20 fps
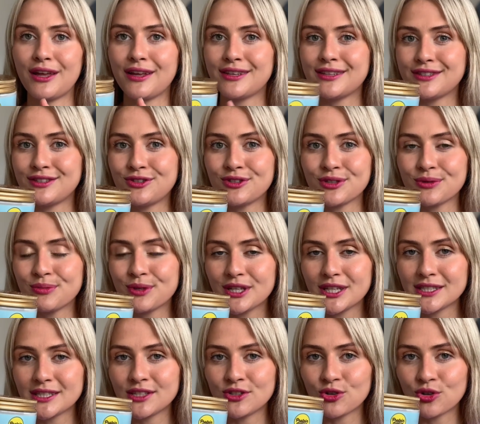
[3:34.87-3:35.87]
you can put
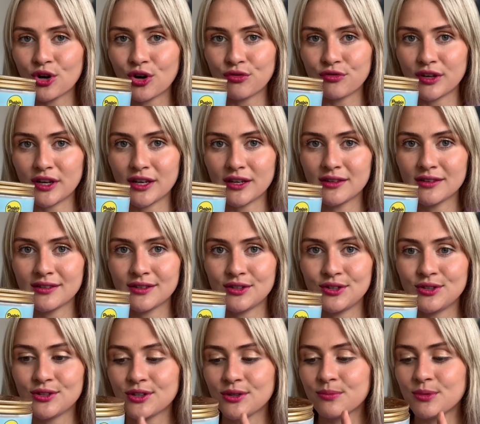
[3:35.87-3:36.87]
this in your coffee,
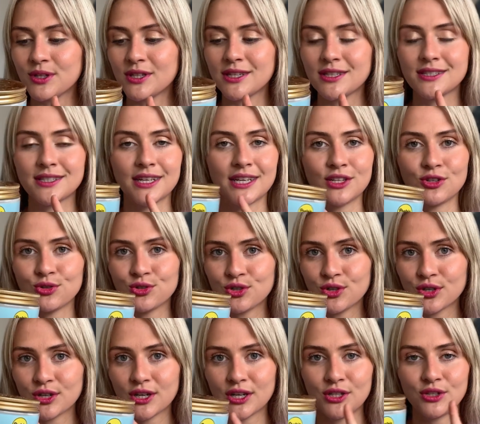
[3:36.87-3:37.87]
you can put this in your
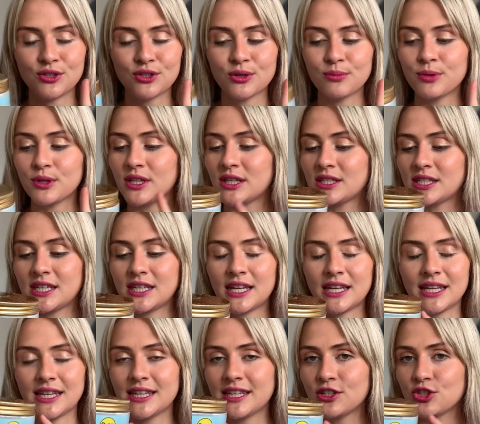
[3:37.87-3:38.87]
yogurt, you can put this in
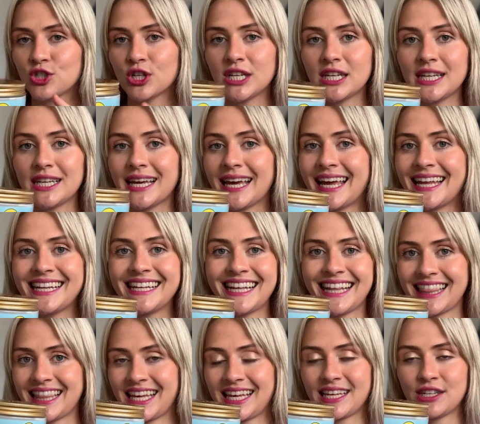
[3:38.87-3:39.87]
literally
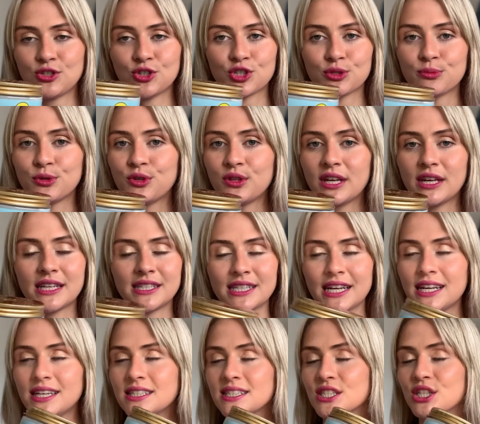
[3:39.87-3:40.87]
anything, in your smoothie. It
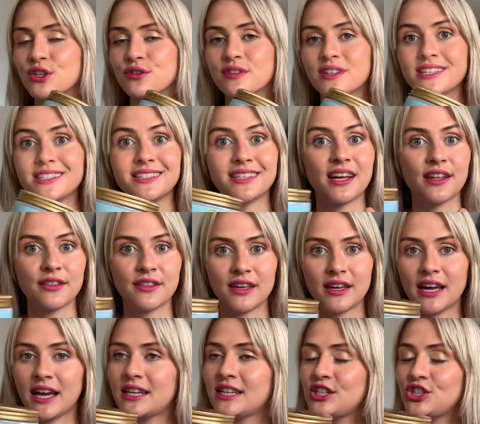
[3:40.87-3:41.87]
tastes of nothing
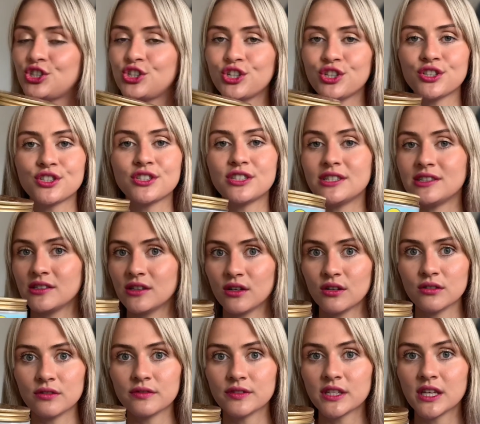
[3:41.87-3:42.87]
and it just
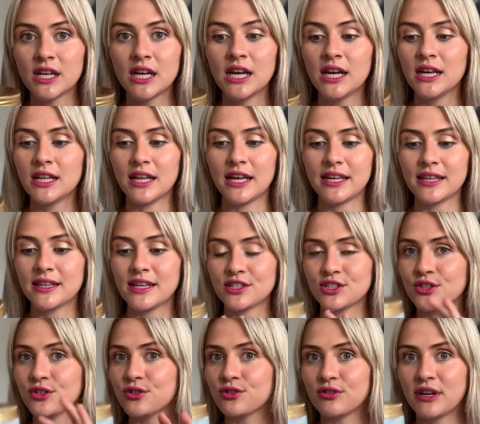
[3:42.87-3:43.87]
dissolves. Like there's
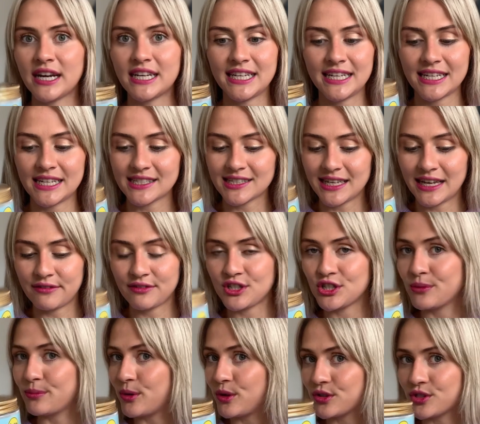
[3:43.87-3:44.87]
no graininess left at the
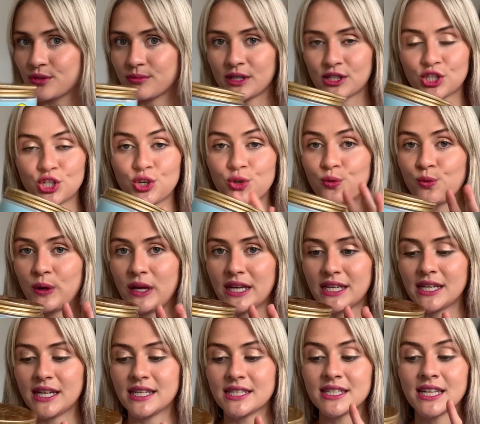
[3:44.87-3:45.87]
bottom, there's no
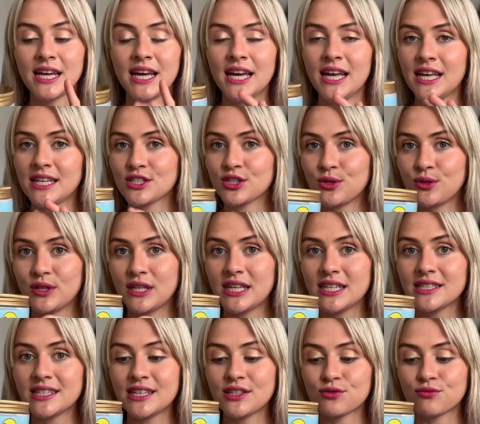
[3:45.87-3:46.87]
weirdness. So this
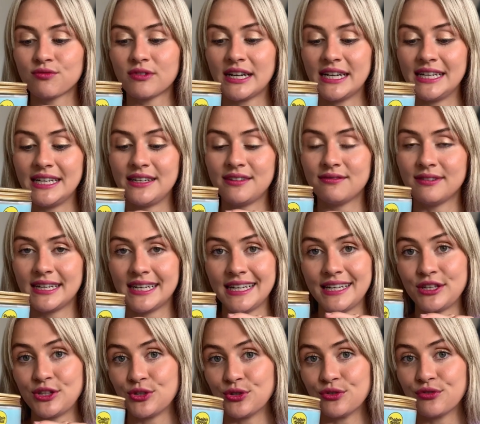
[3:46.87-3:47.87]
is
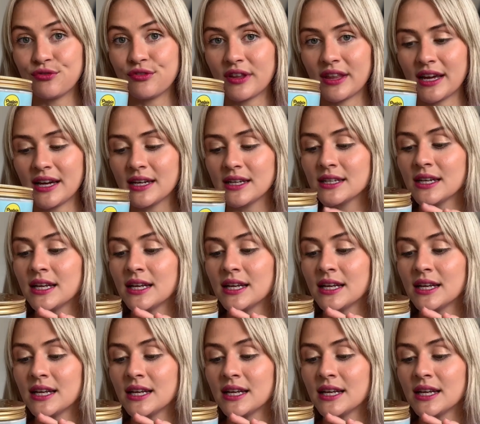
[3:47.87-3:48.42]
really good for that.